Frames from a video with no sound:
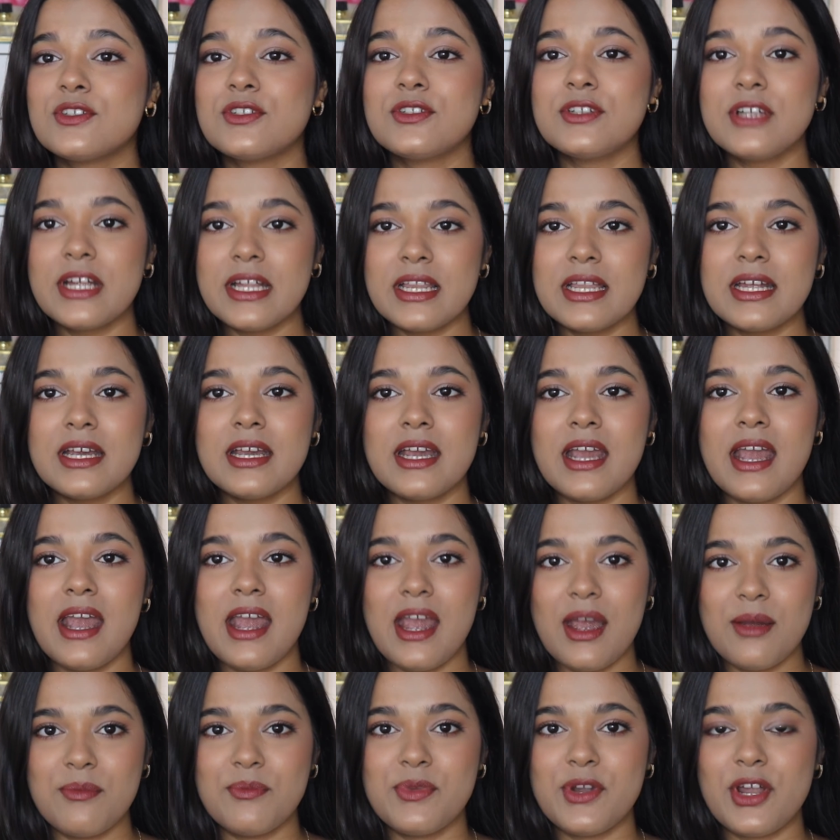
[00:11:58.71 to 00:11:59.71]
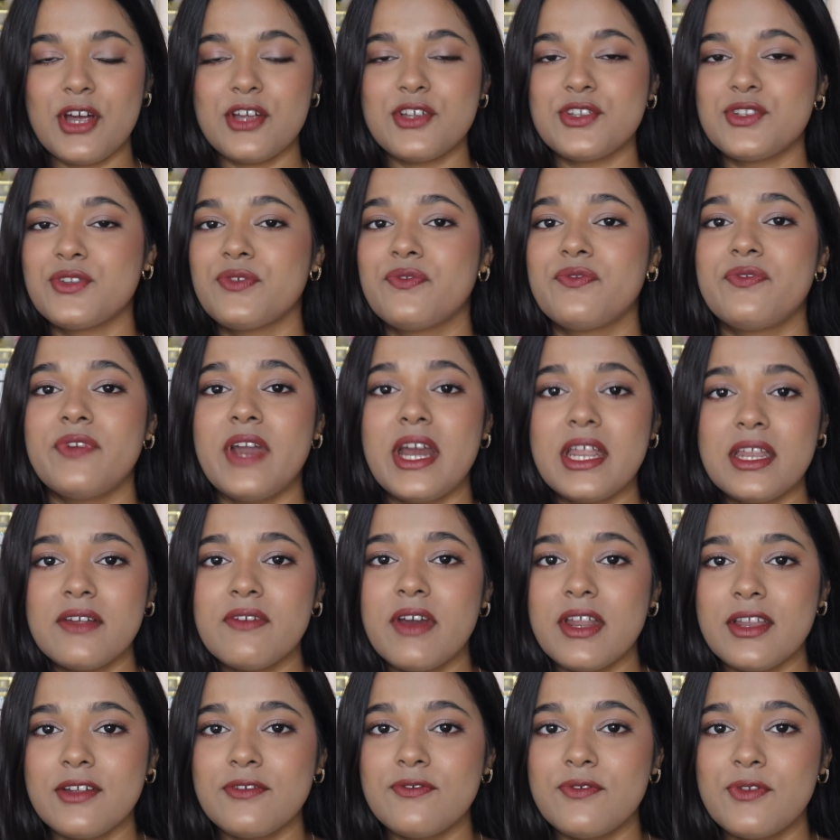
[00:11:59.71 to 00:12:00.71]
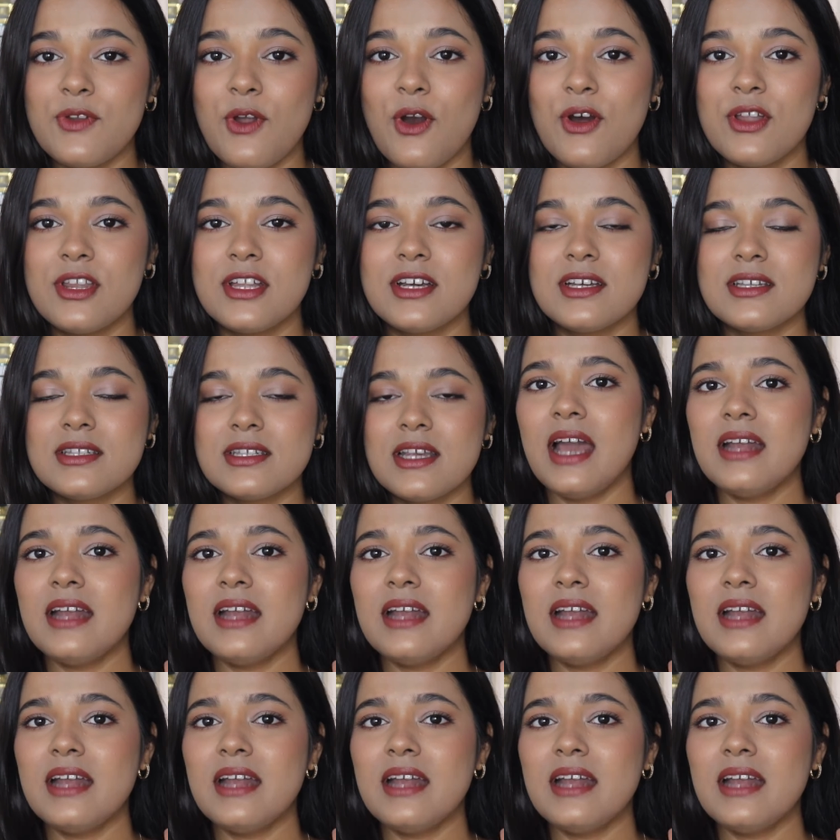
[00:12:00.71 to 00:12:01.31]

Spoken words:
really airbrushed, very, very flawless.